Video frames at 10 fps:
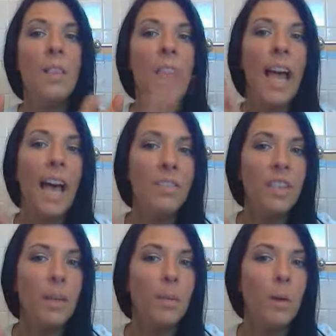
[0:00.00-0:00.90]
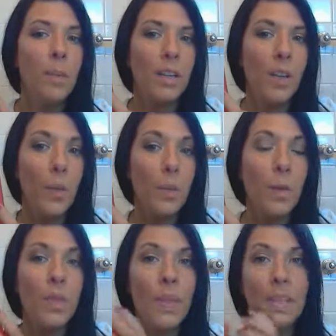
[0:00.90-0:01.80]
They have come out with another
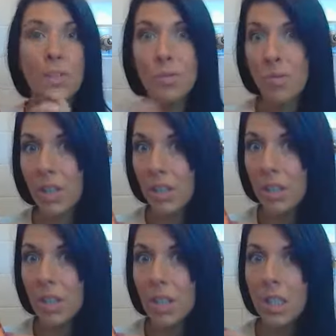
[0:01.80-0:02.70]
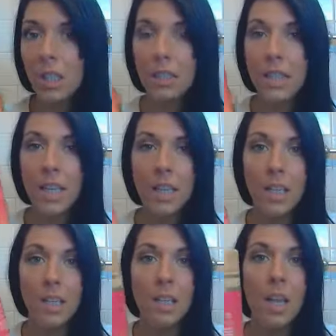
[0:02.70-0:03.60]
one that is strictly just
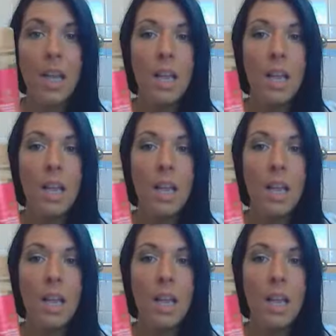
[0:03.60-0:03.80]
suntanner,